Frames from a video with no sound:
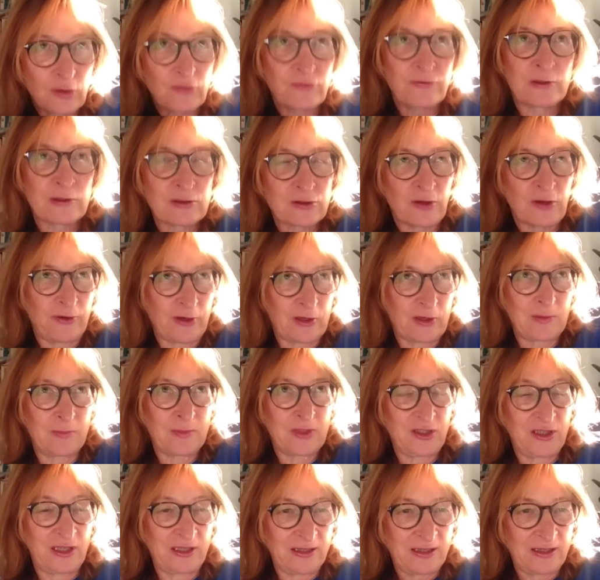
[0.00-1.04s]
your
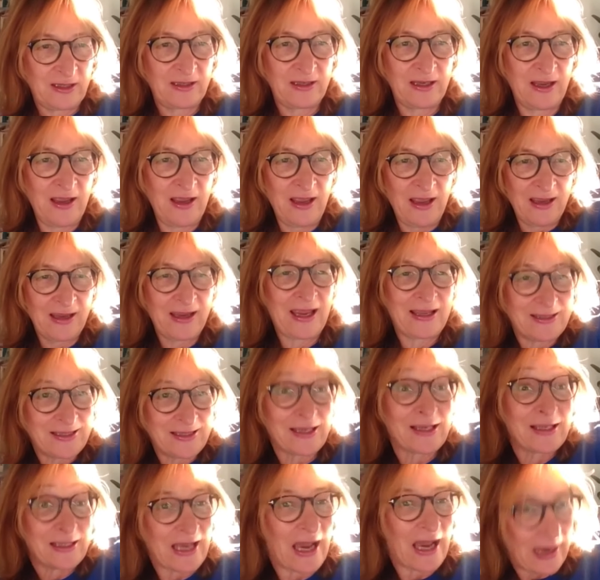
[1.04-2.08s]
philosophical machine that
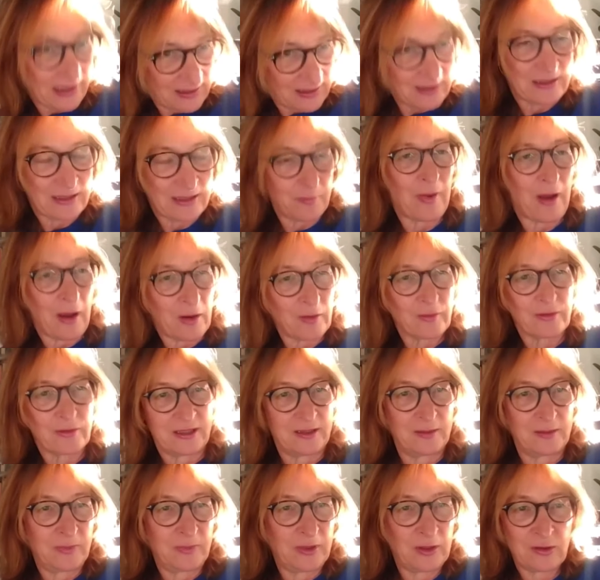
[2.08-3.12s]
gets excited
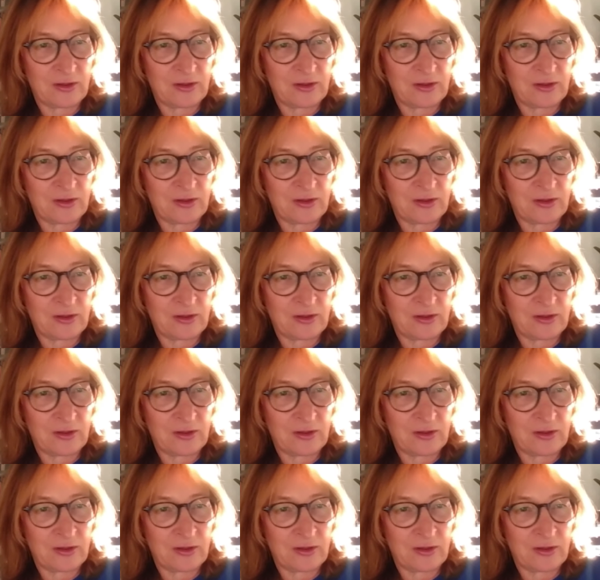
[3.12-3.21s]
about it.